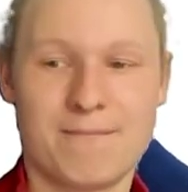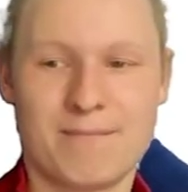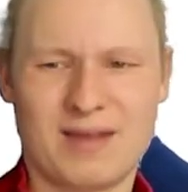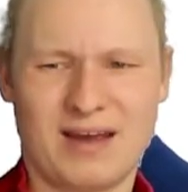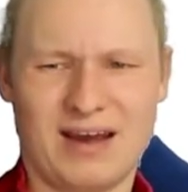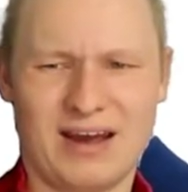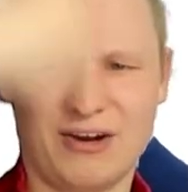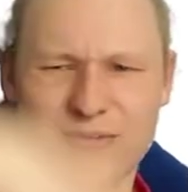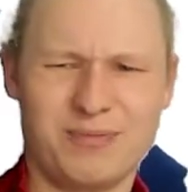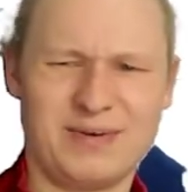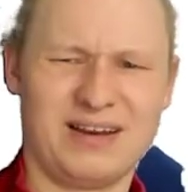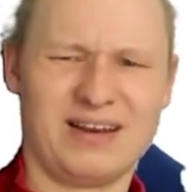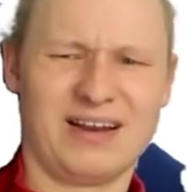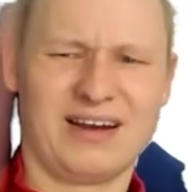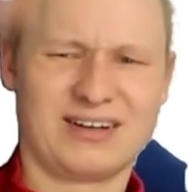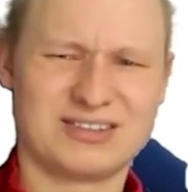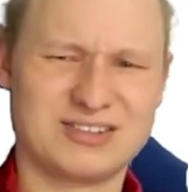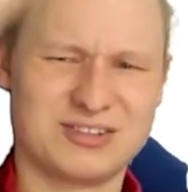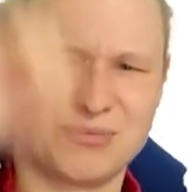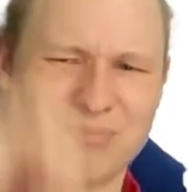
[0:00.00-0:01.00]
and it'll be like
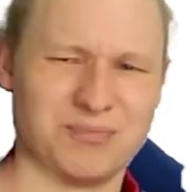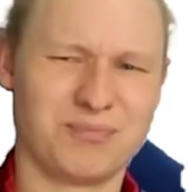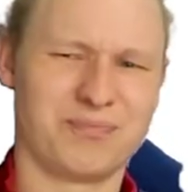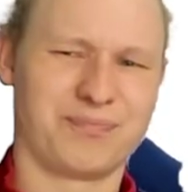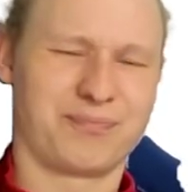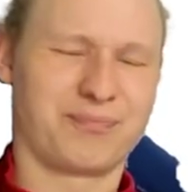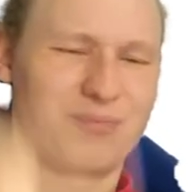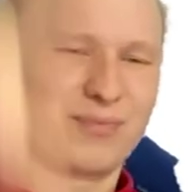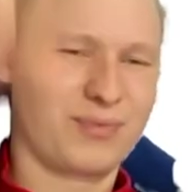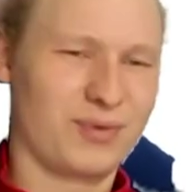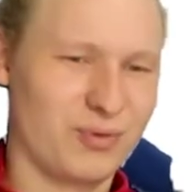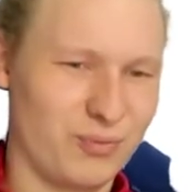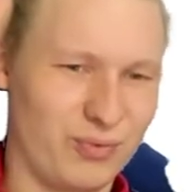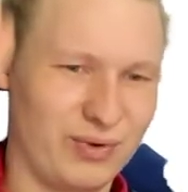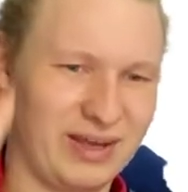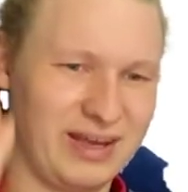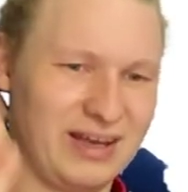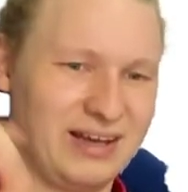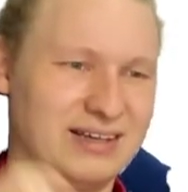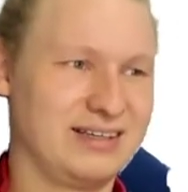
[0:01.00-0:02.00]
some
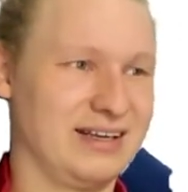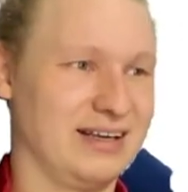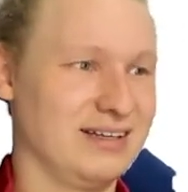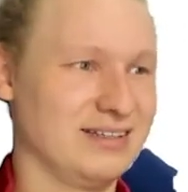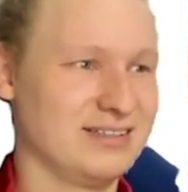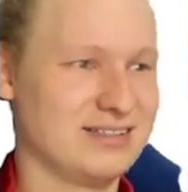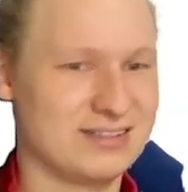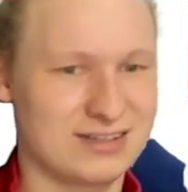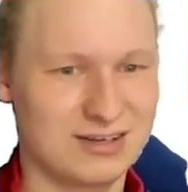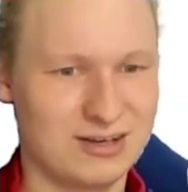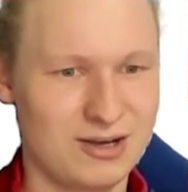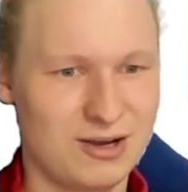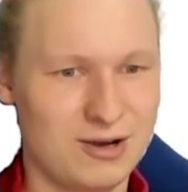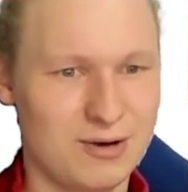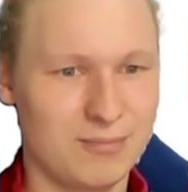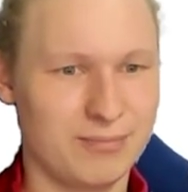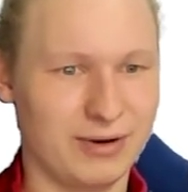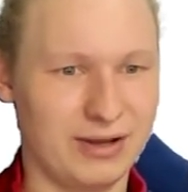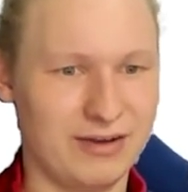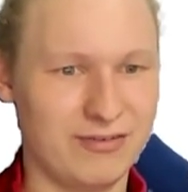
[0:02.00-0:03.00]
weird disc.
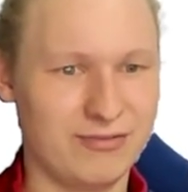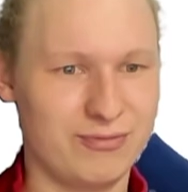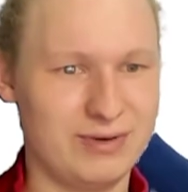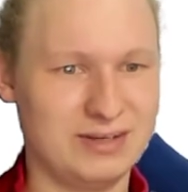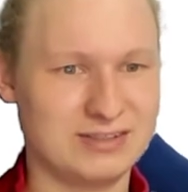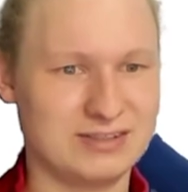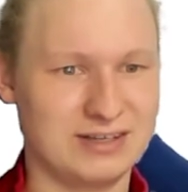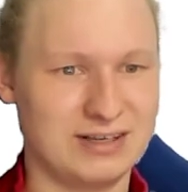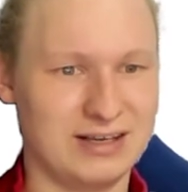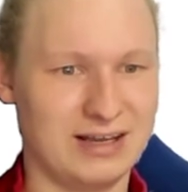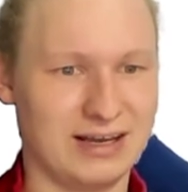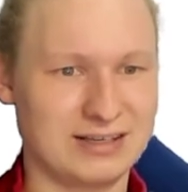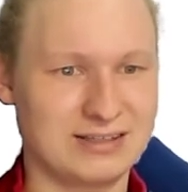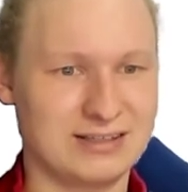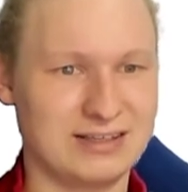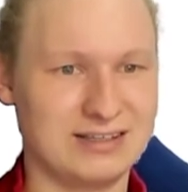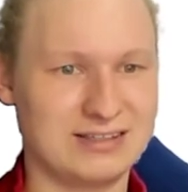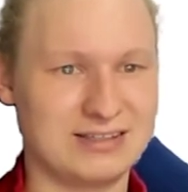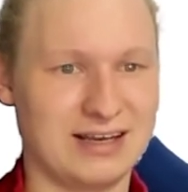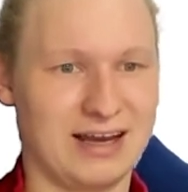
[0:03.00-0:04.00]
But if we select
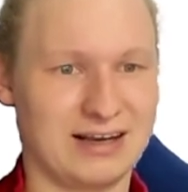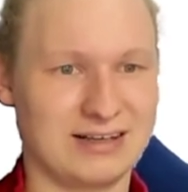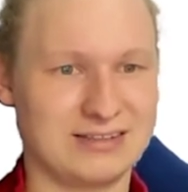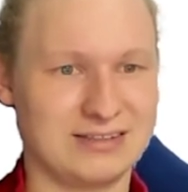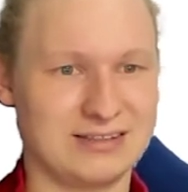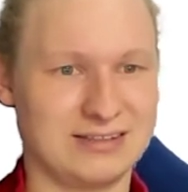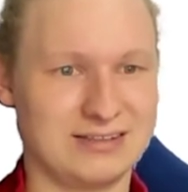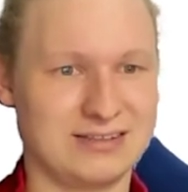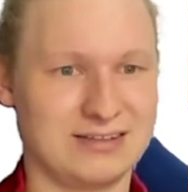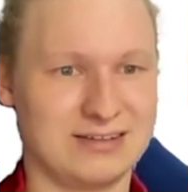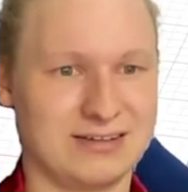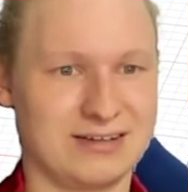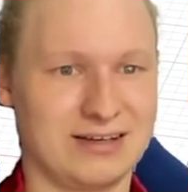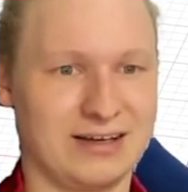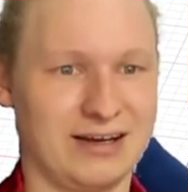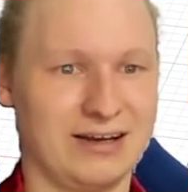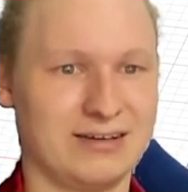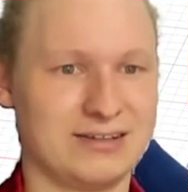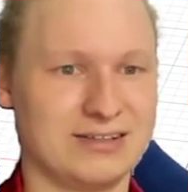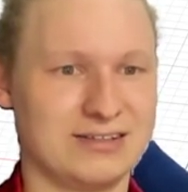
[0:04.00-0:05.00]
this axis, okay,
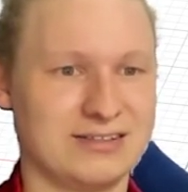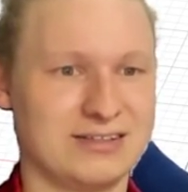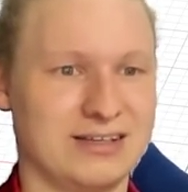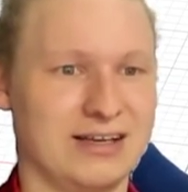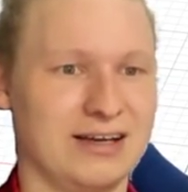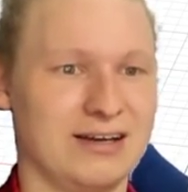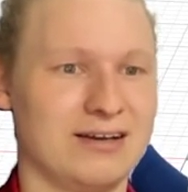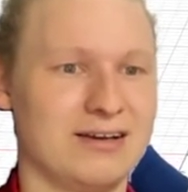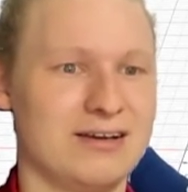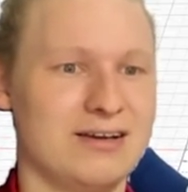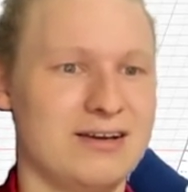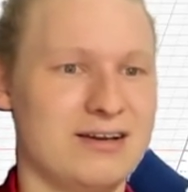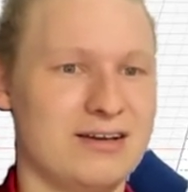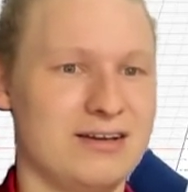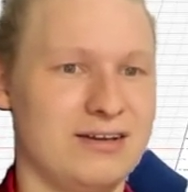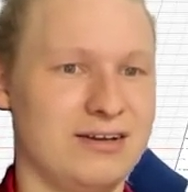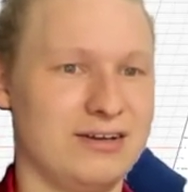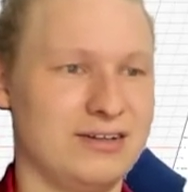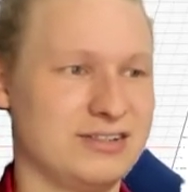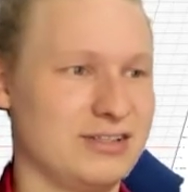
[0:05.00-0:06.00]
just here,
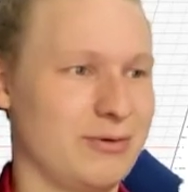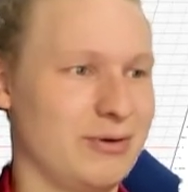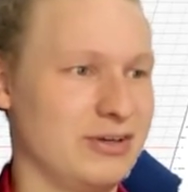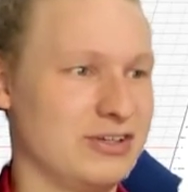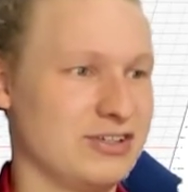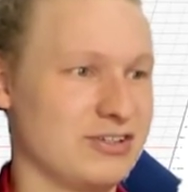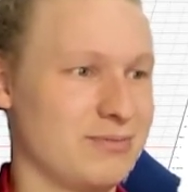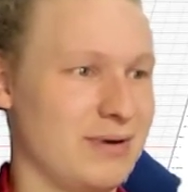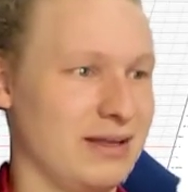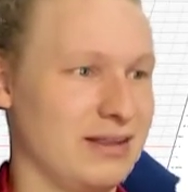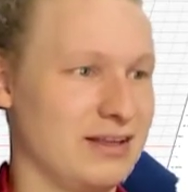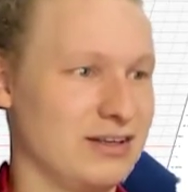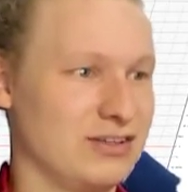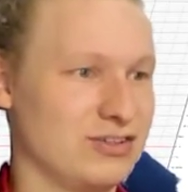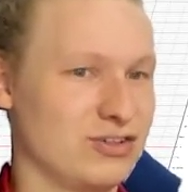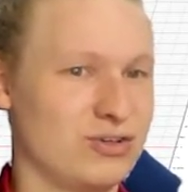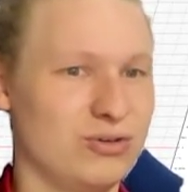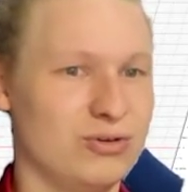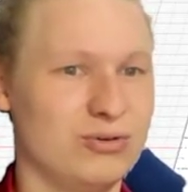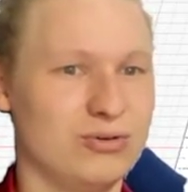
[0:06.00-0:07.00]
you can see we just made this
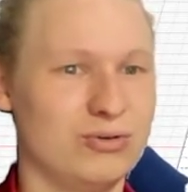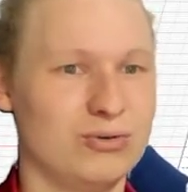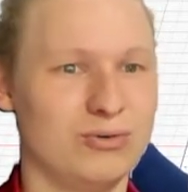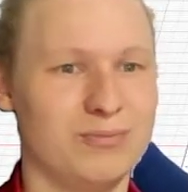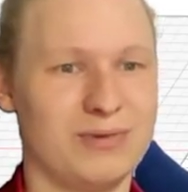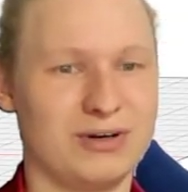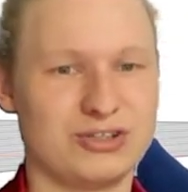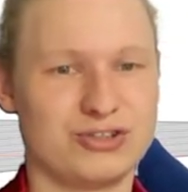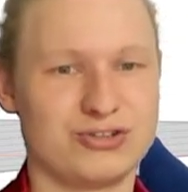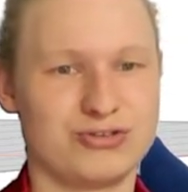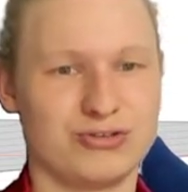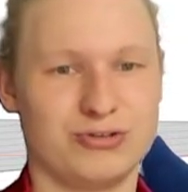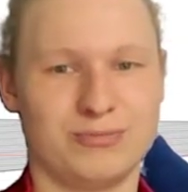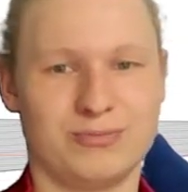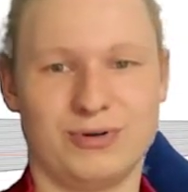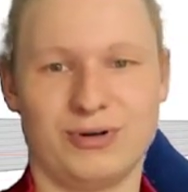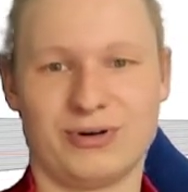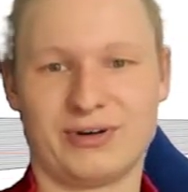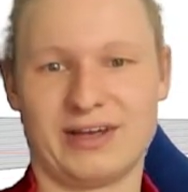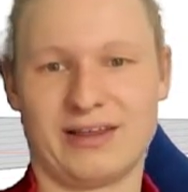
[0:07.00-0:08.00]
cool mushroom
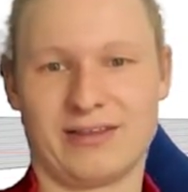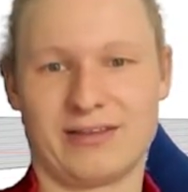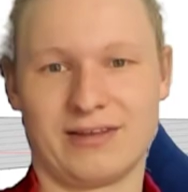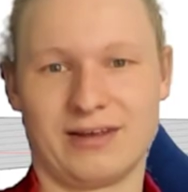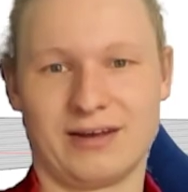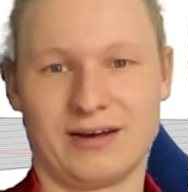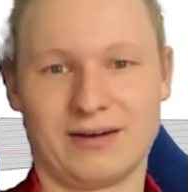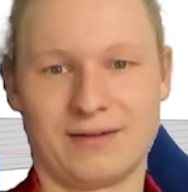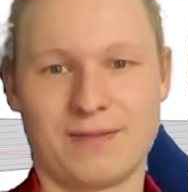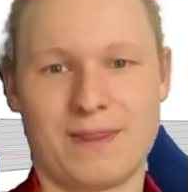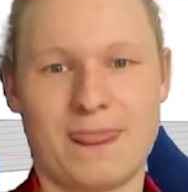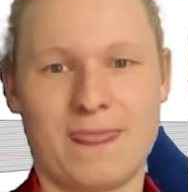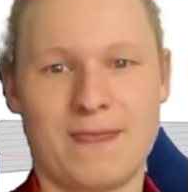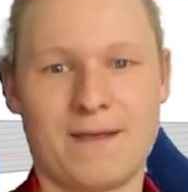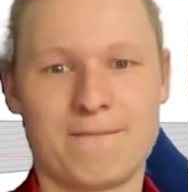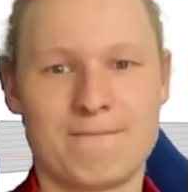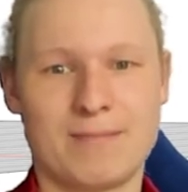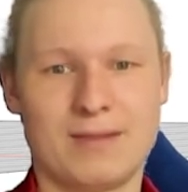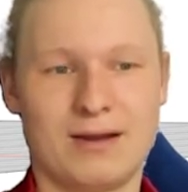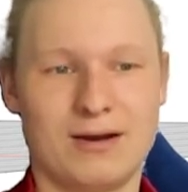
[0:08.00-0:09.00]
looking thing.
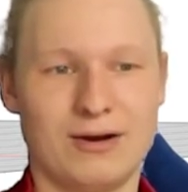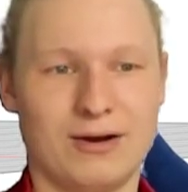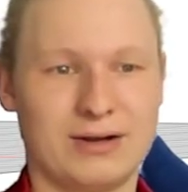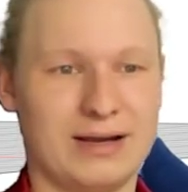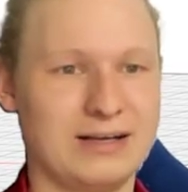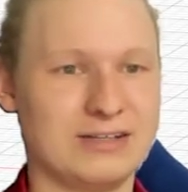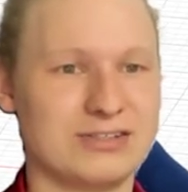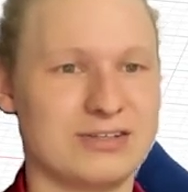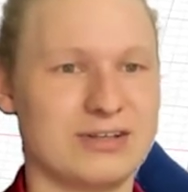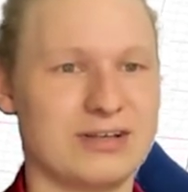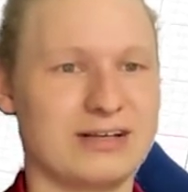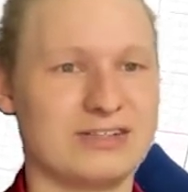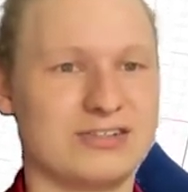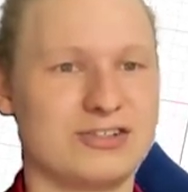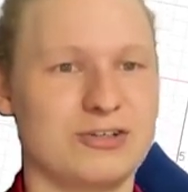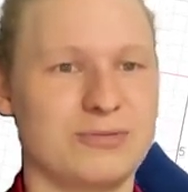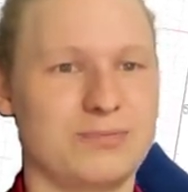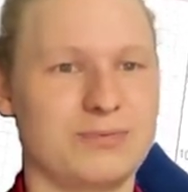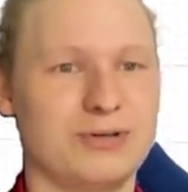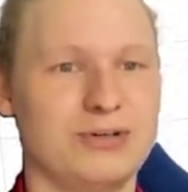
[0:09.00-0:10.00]
Okay, so that's
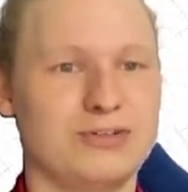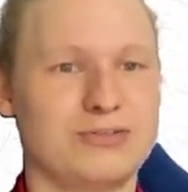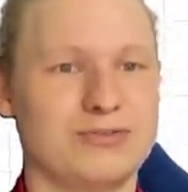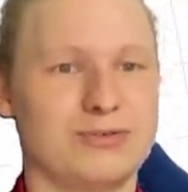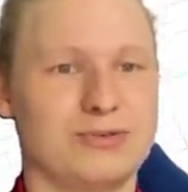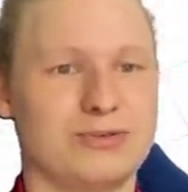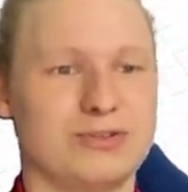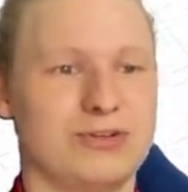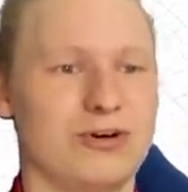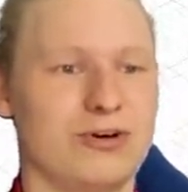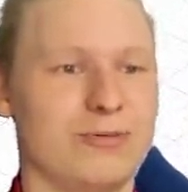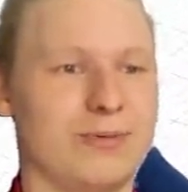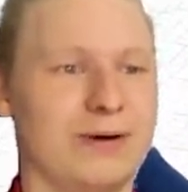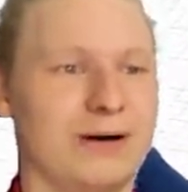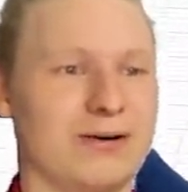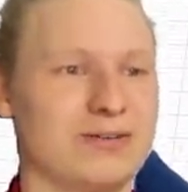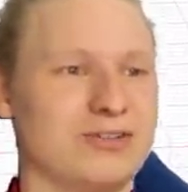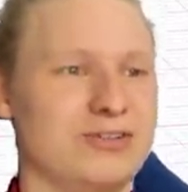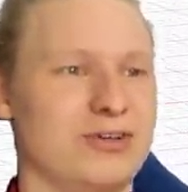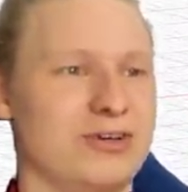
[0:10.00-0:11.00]
super useful to know about
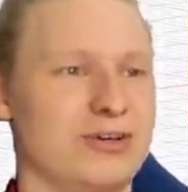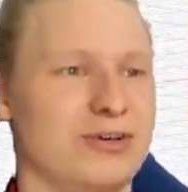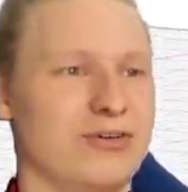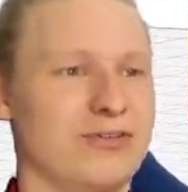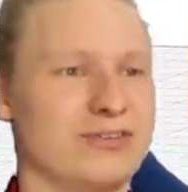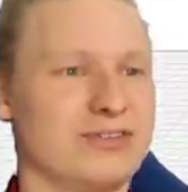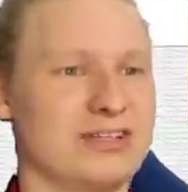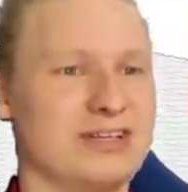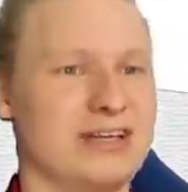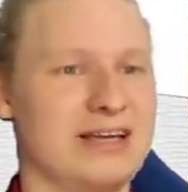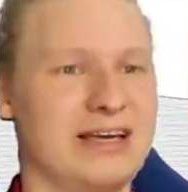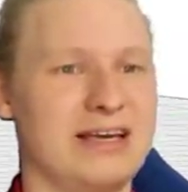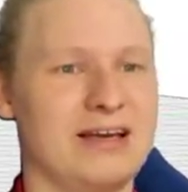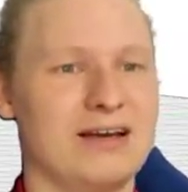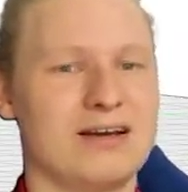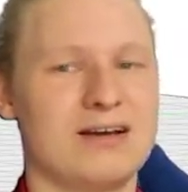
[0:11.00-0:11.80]
because you can obviously,